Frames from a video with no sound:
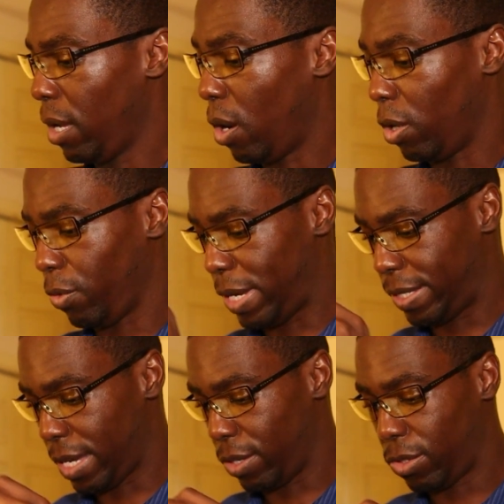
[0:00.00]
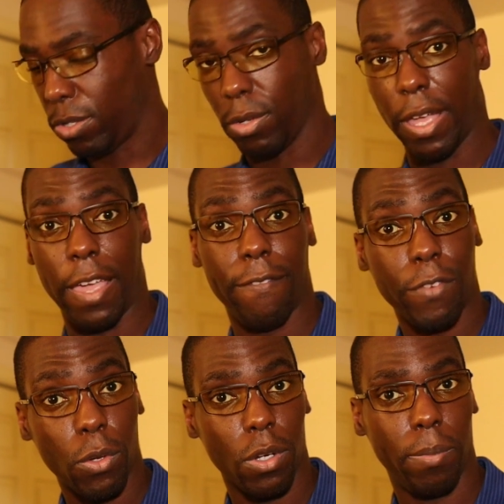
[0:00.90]
all the way down to a
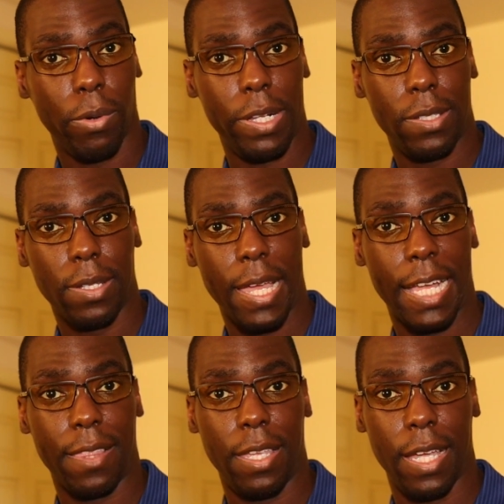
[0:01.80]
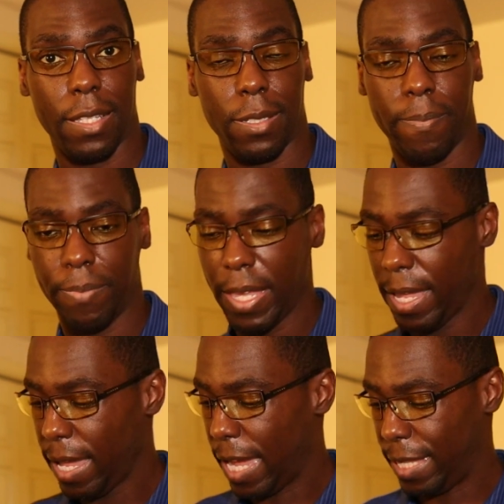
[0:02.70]
focal point at the end.
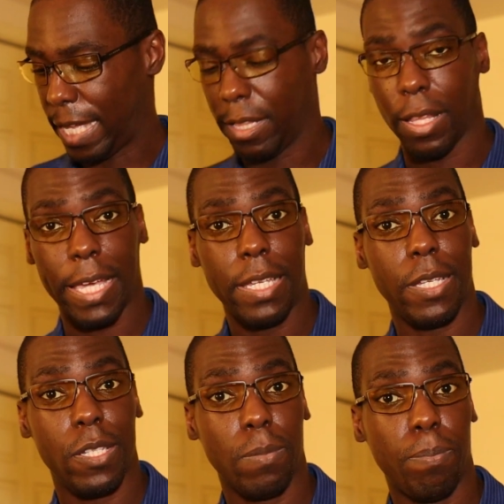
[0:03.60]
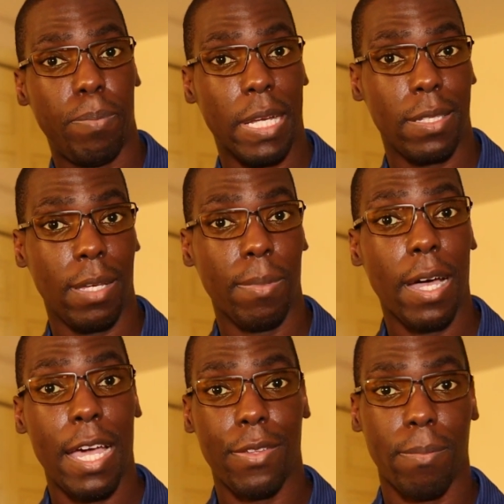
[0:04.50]
And that light is picked up
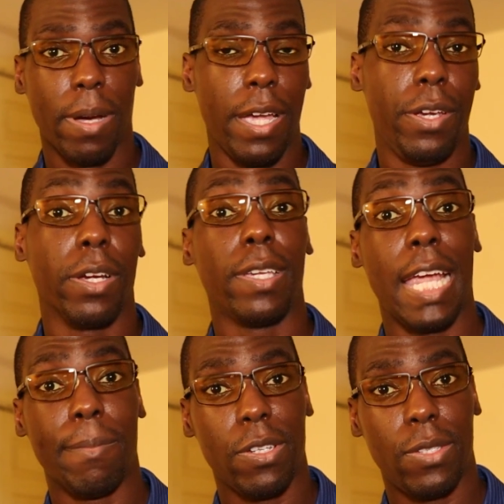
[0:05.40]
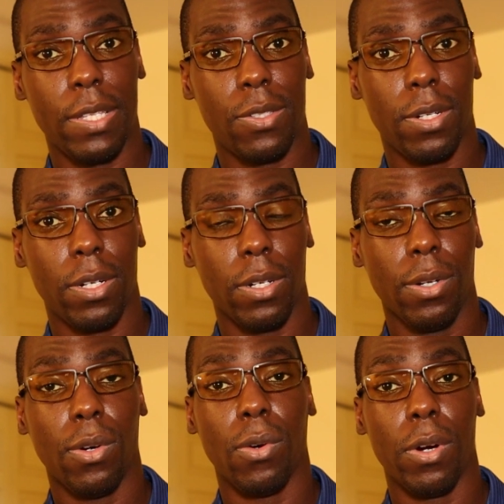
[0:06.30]
either by your camera sensor
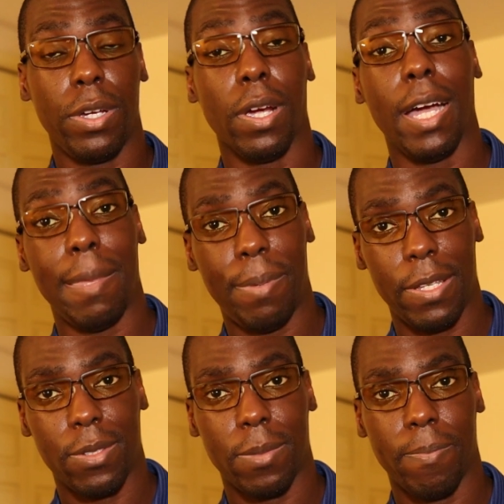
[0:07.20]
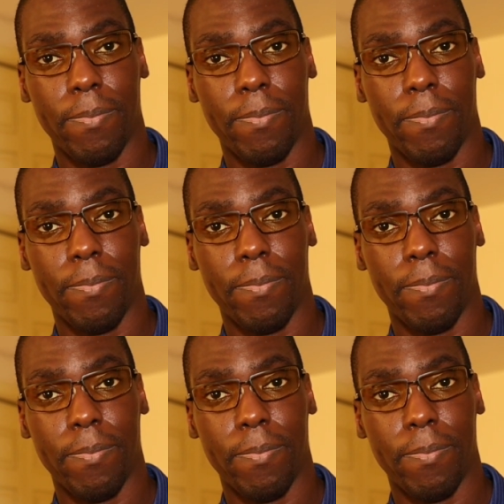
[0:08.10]
or your eyepiece.